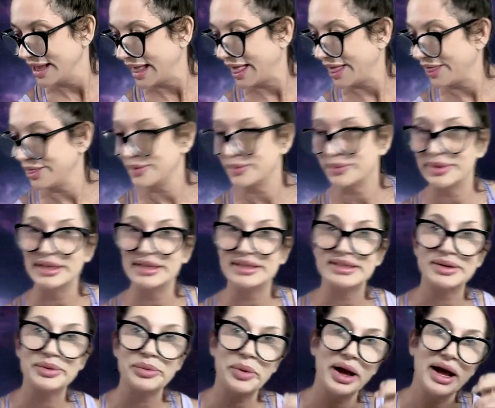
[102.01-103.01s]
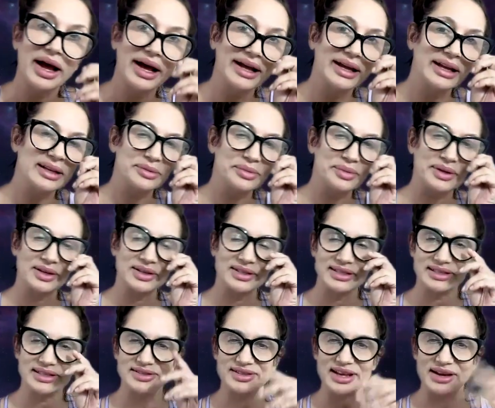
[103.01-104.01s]
And the reason why is
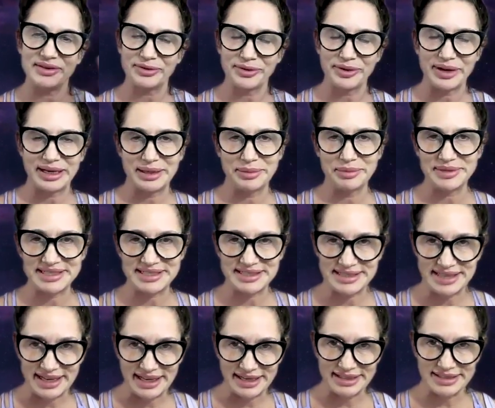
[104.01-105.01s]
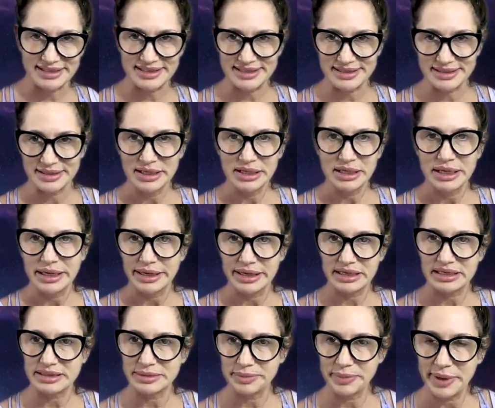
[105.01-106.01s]
because there's never any mistakes,
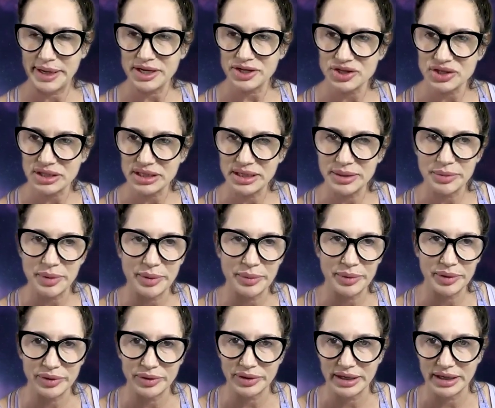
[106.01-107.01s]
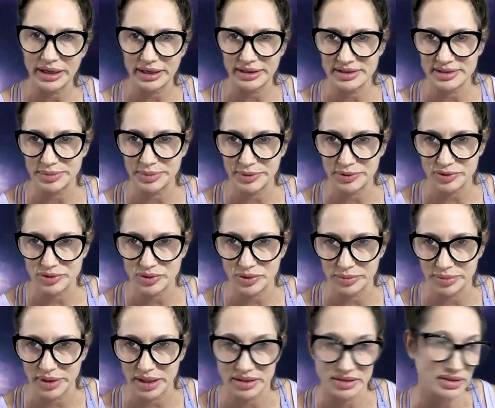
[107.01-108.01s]
especially when we're looking at spiritual
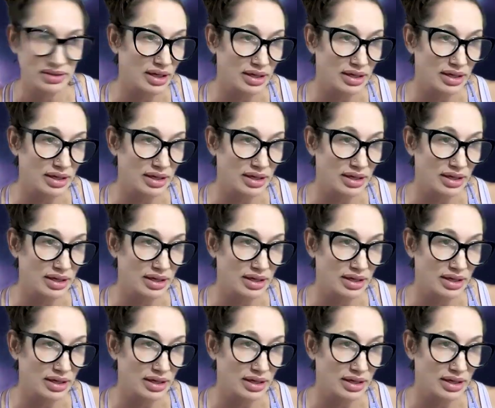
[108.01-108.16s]
blocks.